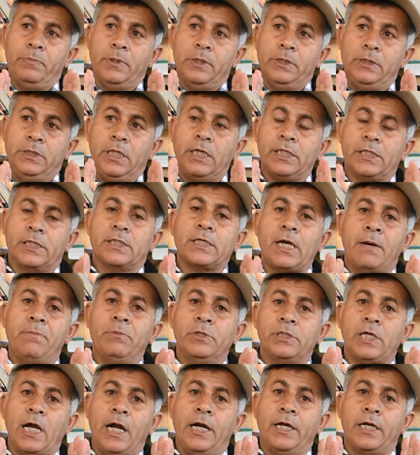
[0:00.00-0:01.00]
this
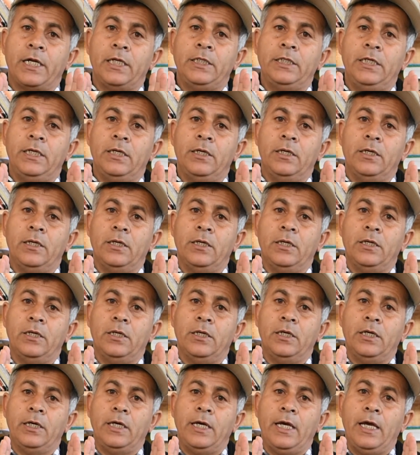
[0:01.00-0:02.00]
comes under the
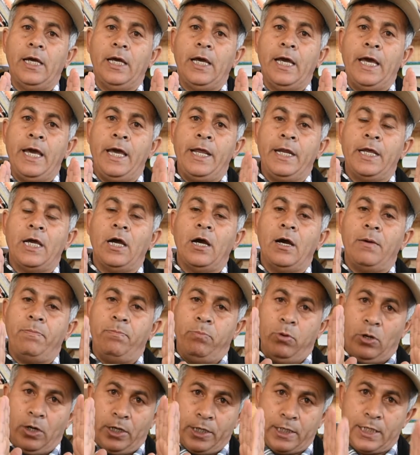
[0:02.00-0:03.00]
area of
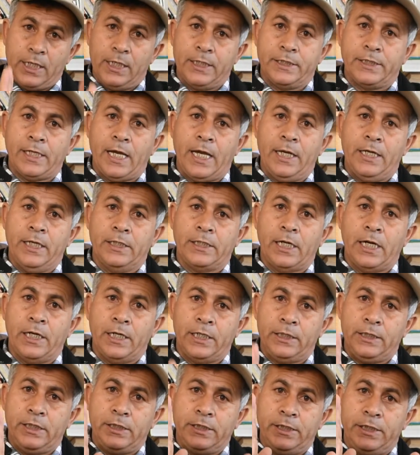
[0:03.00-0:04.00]
political science, under
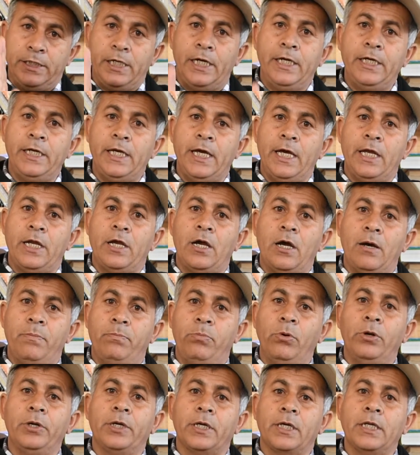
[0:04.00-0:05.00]
the study area of
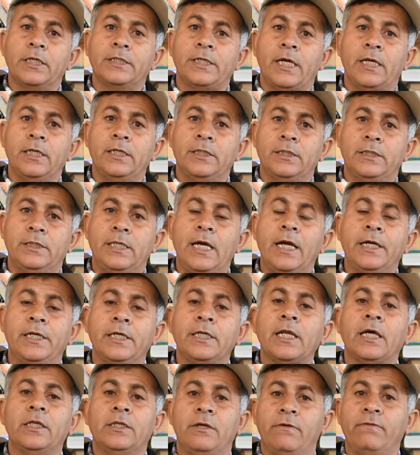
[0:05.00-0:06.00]
political science, that
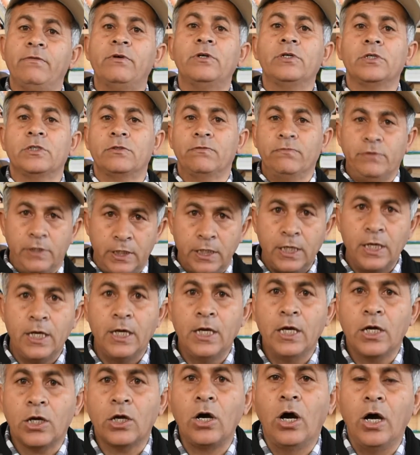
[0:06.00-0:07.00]
in other words we
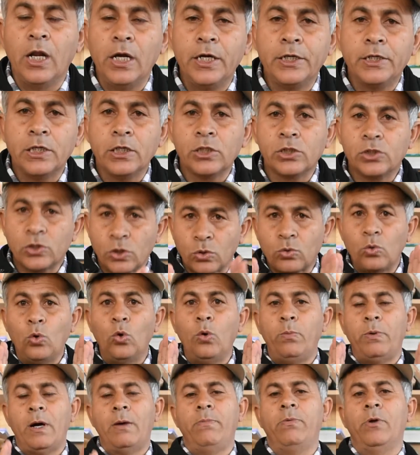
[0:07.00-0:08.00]
call it
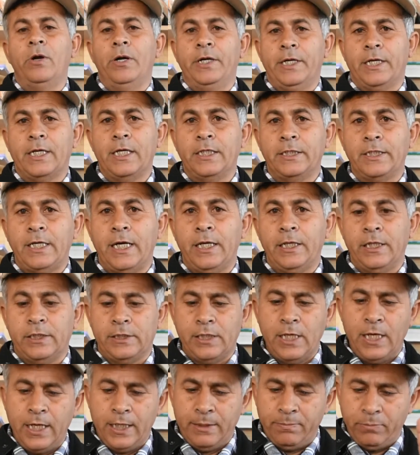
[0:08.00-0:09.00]
scope of political science.
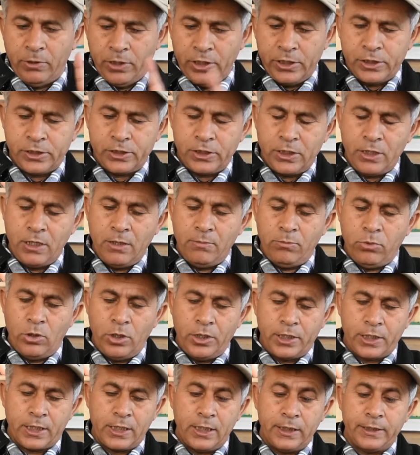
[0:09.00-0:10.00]
First,
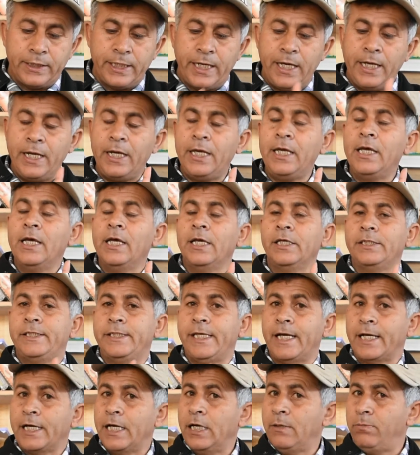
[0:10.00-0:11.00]
political theory,
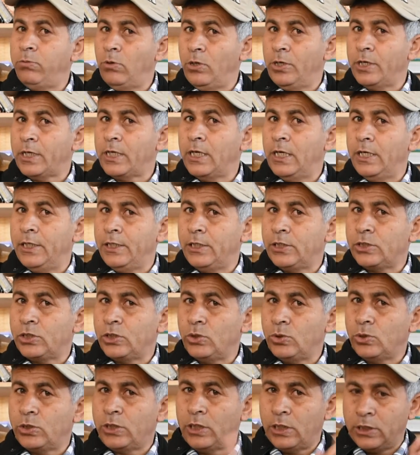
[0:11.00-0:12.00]
second, political
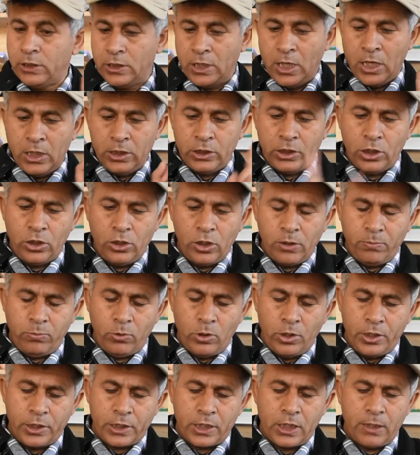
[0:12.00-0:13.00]
institutions, third,
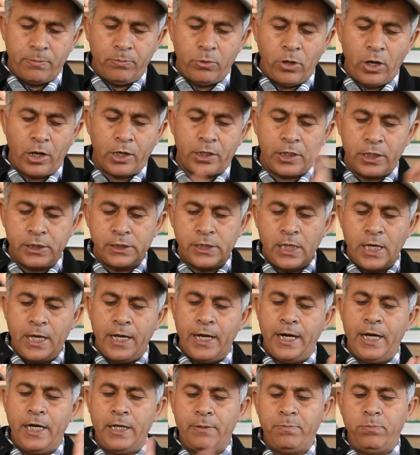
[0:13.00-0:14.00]
political parties,
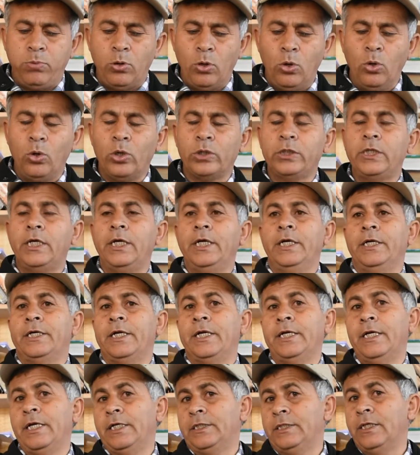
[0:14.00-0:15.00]
and fourth,
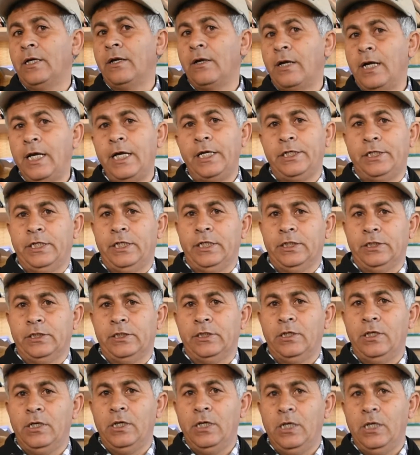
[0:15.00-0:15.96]
international relations.